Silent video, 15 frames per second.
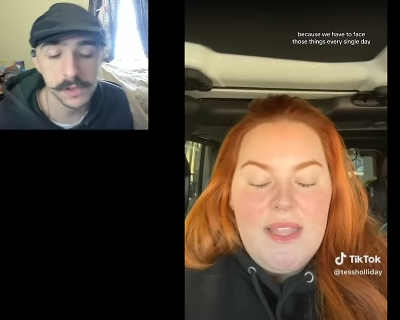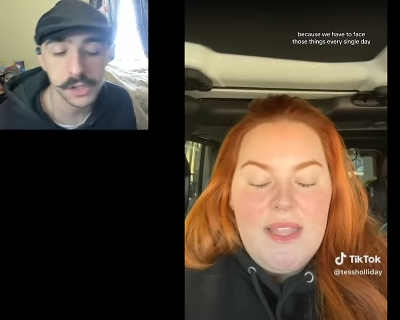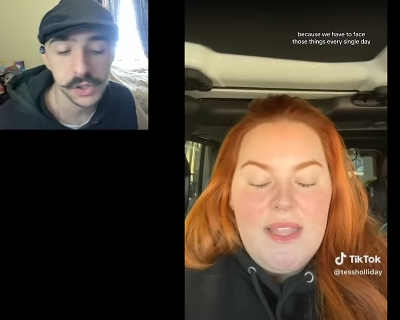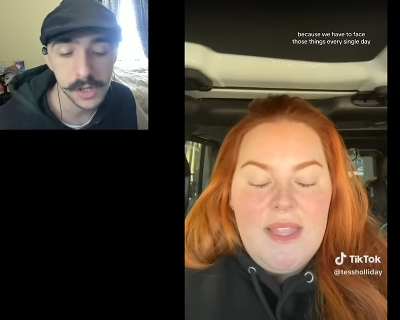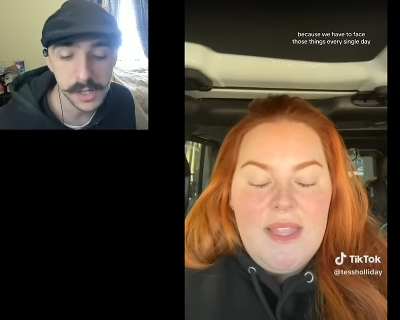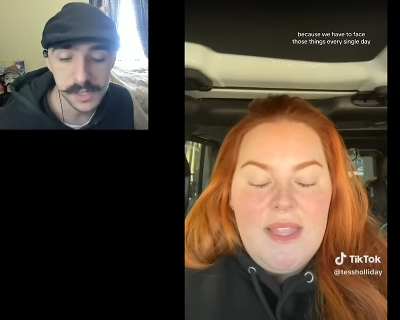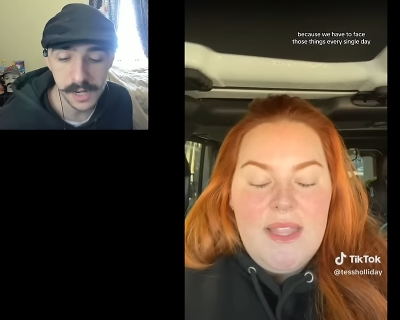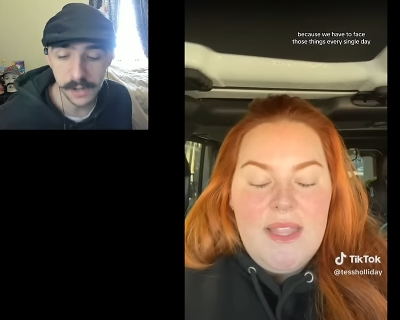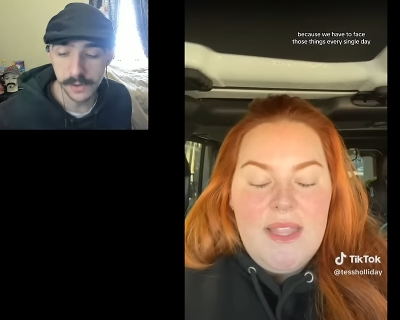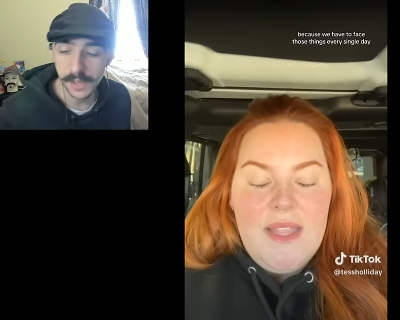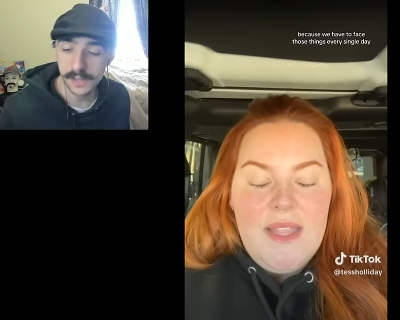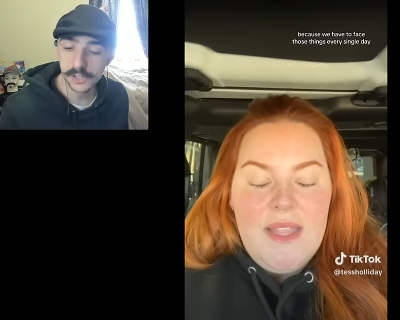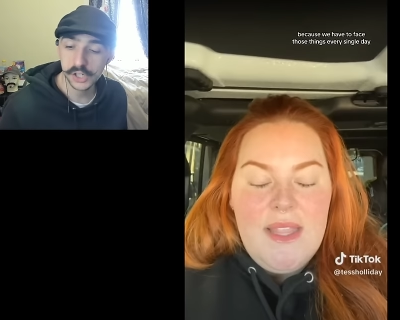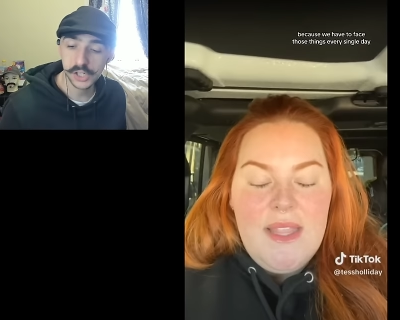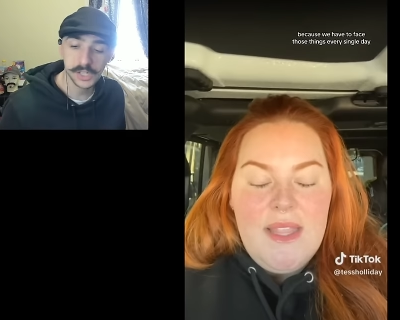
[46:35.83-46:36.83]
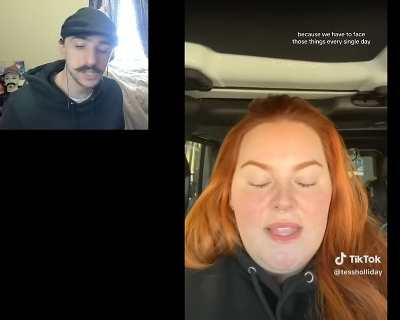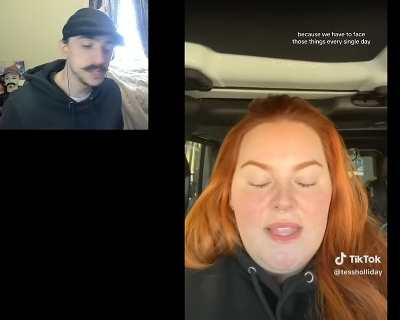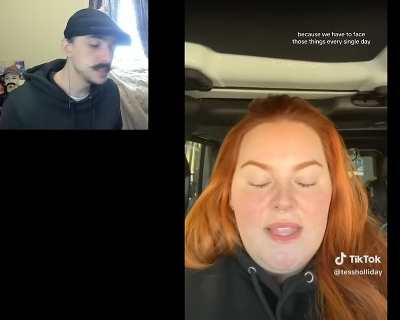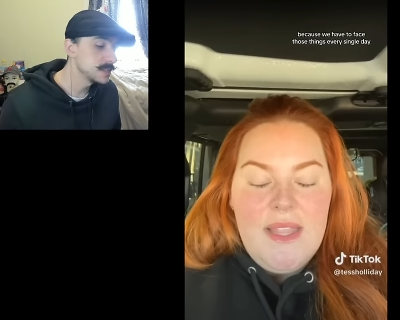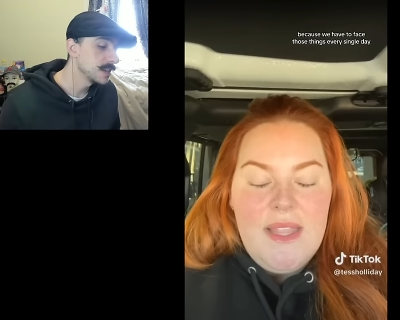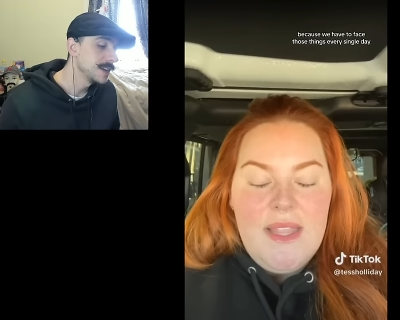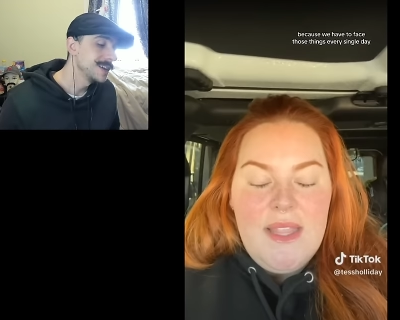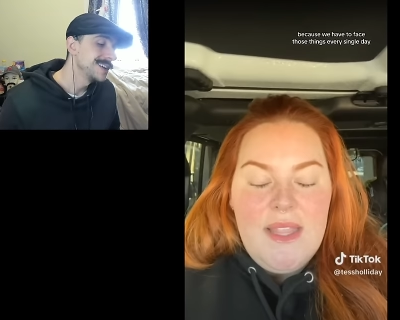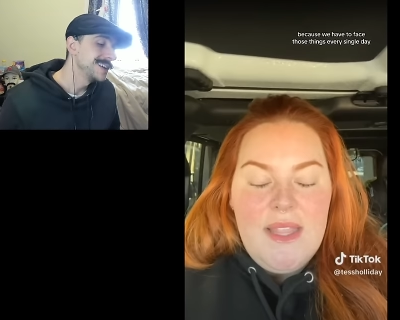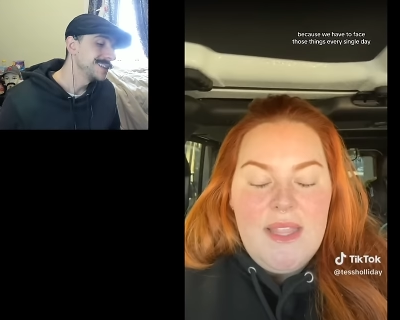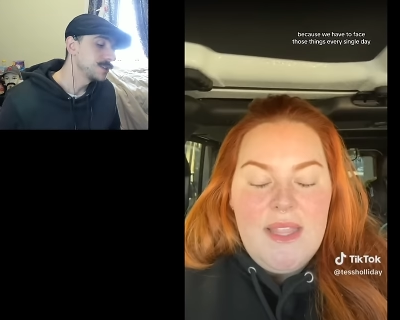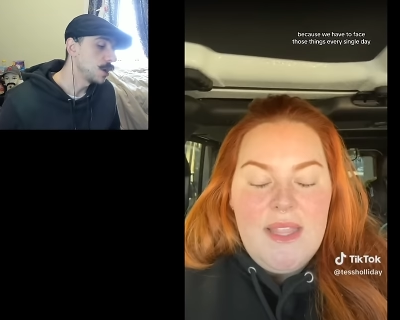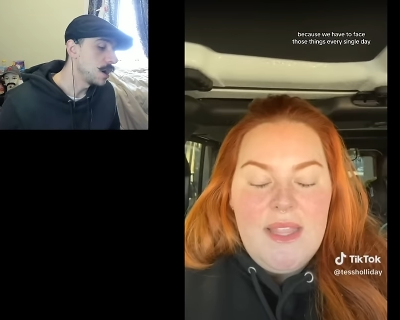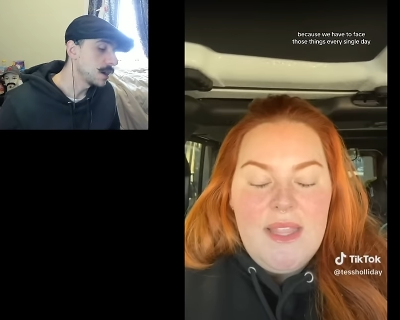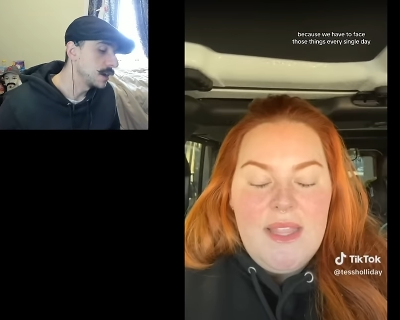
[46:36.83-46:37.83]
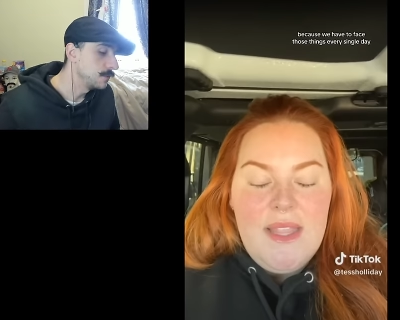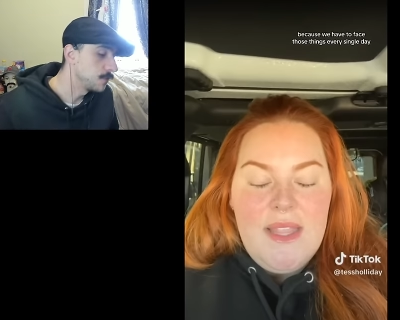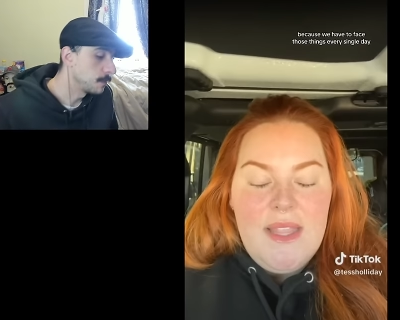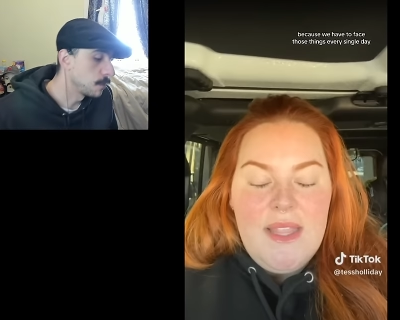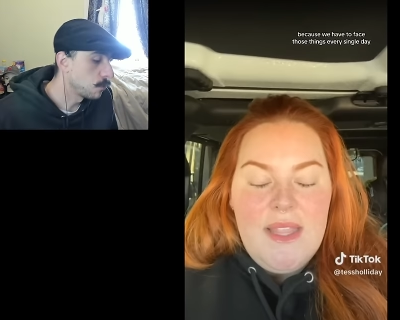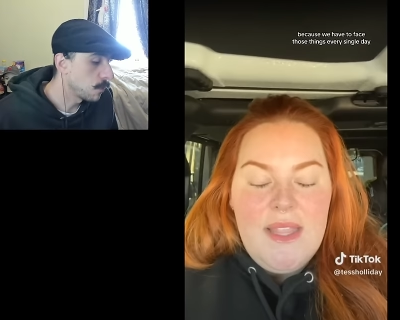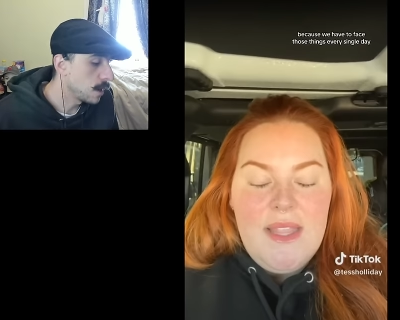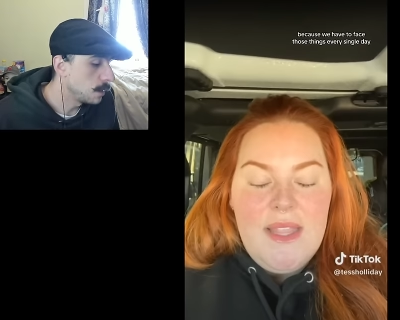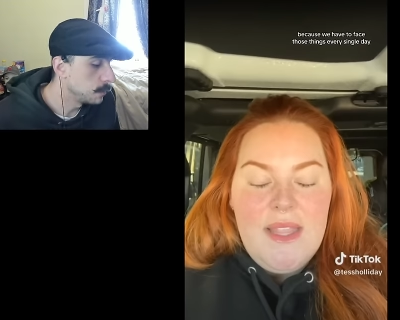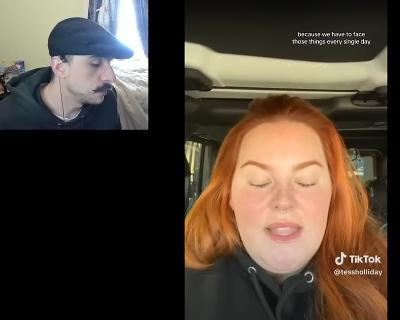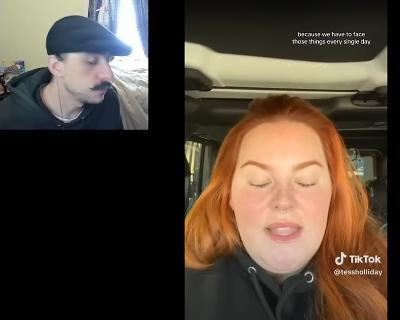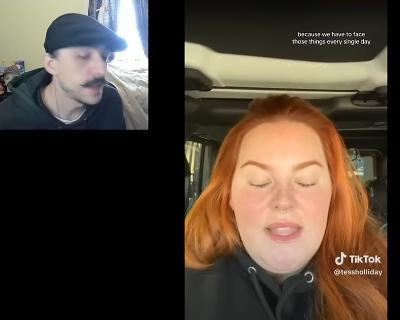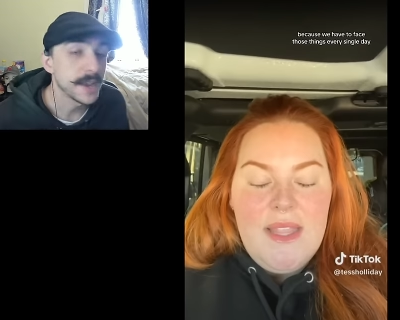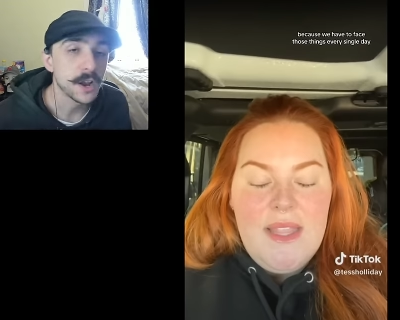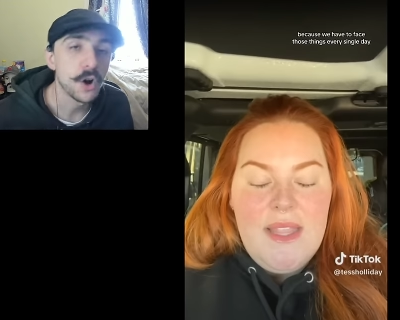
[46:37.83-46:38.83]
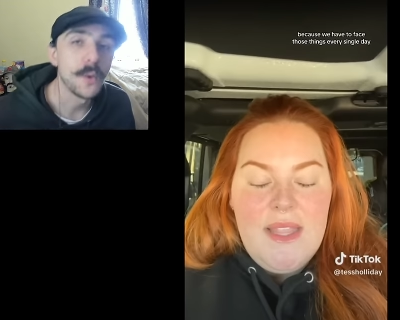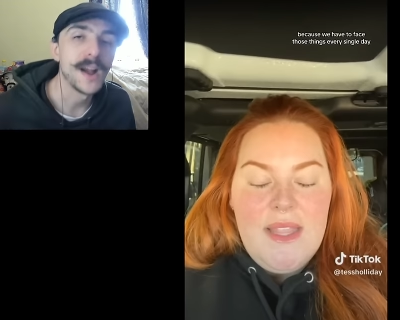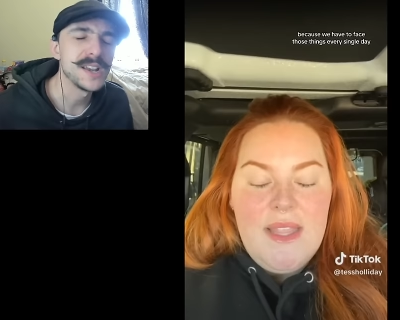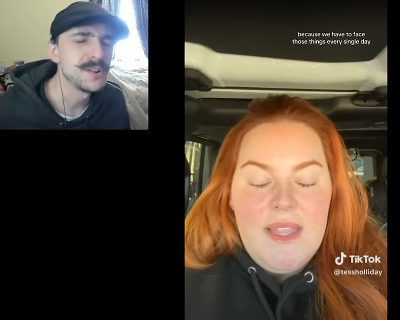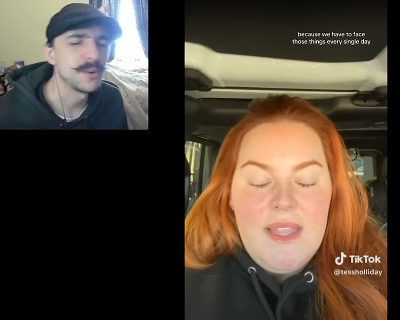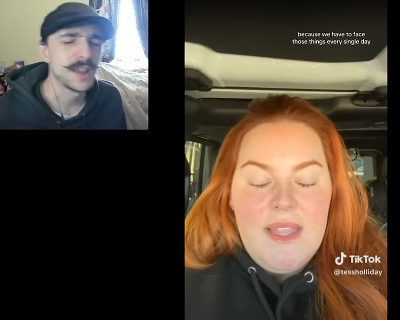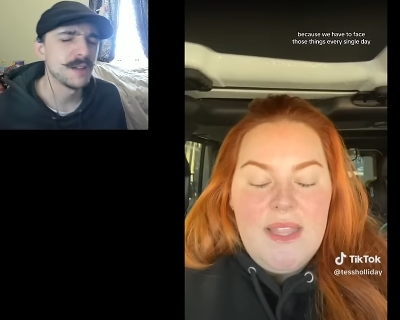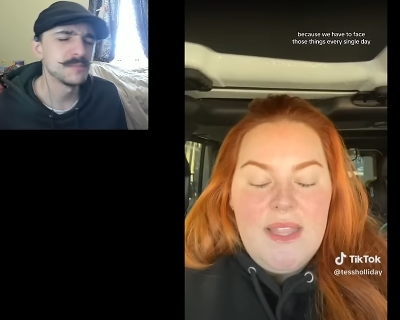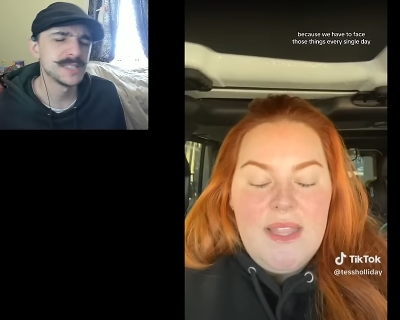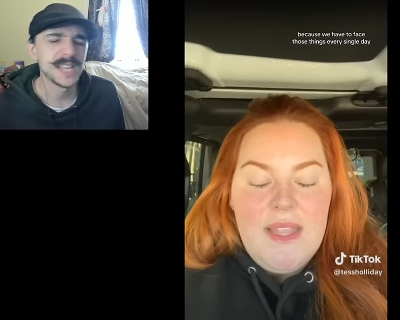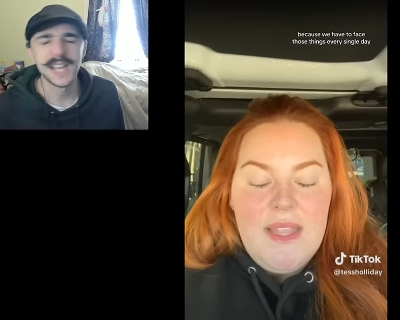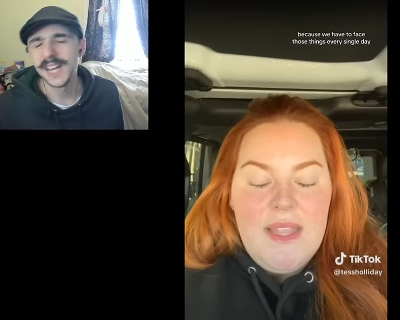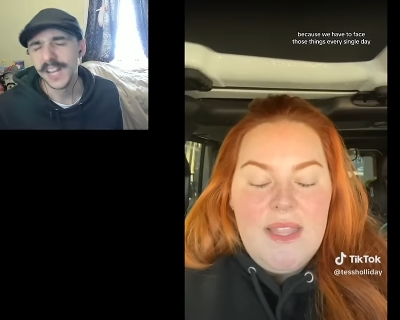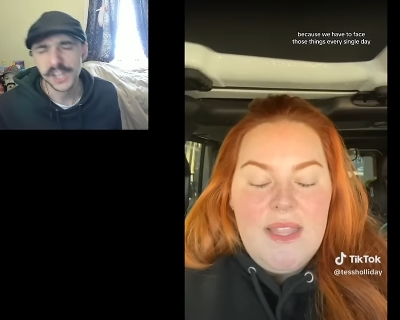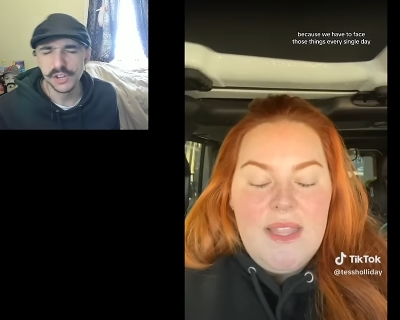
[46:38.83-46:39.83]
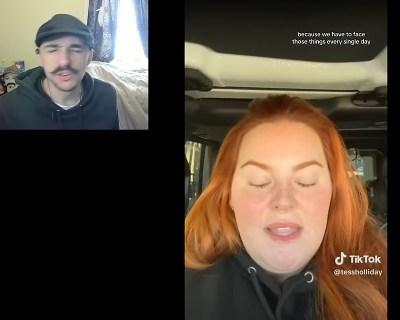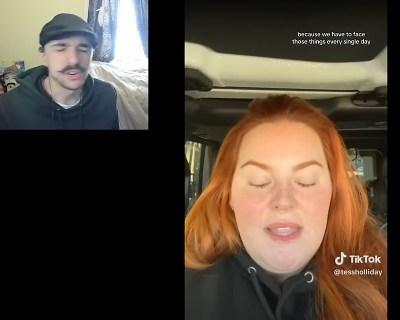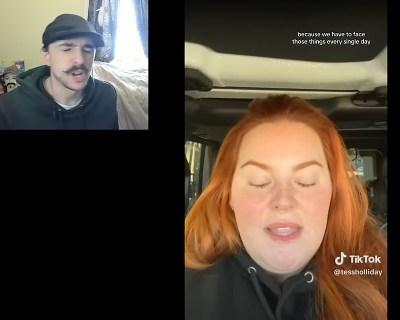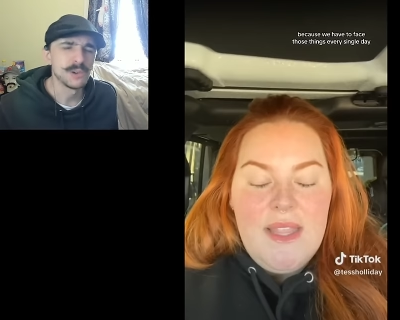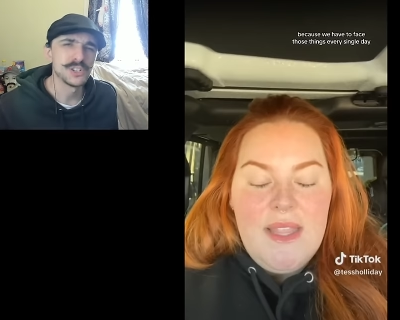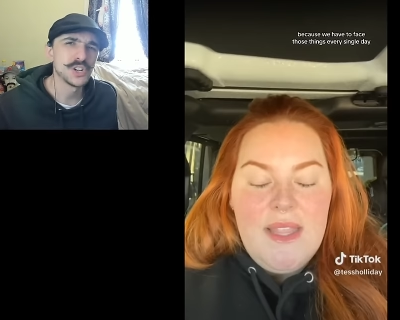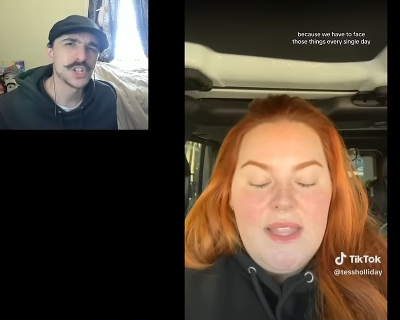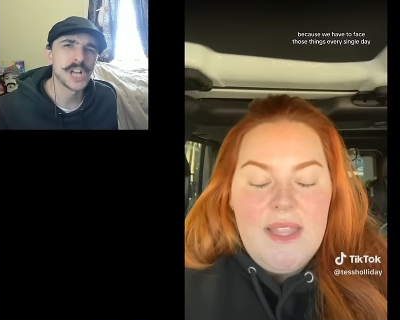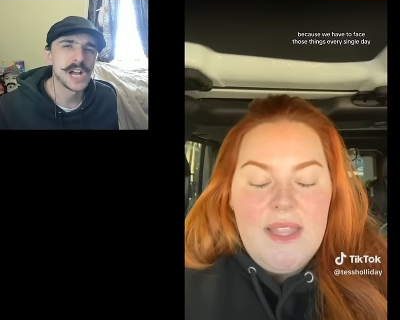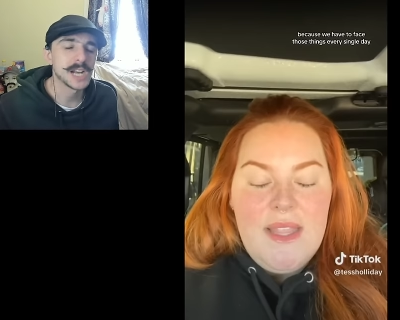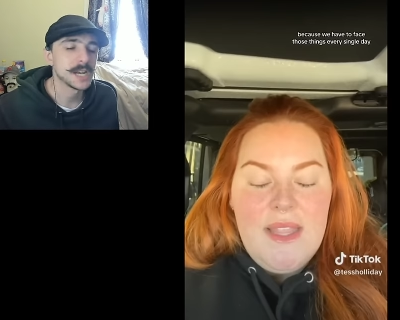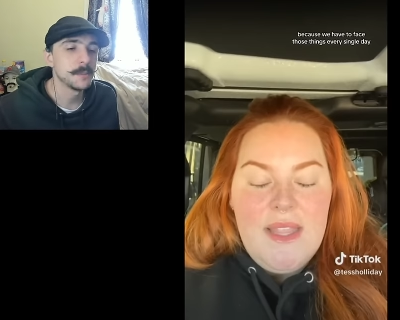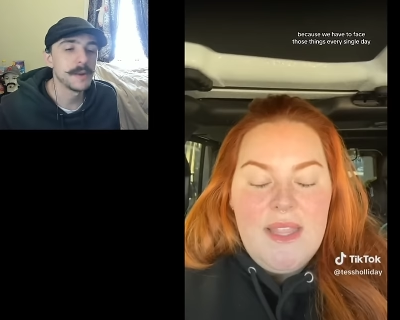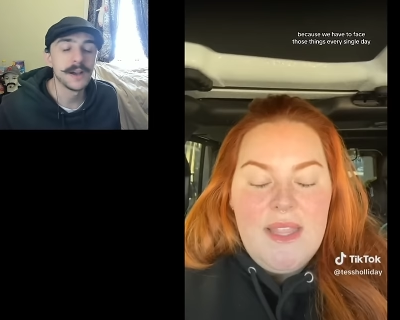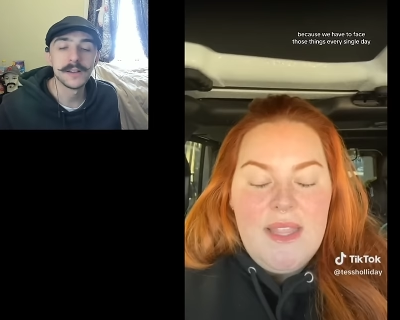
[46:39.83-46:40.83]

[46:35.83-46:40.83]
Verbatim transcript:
Speaker 1: You could tell that she's talking from a realm of like, oh, I know what I'm saying and you don't know what you're talking about.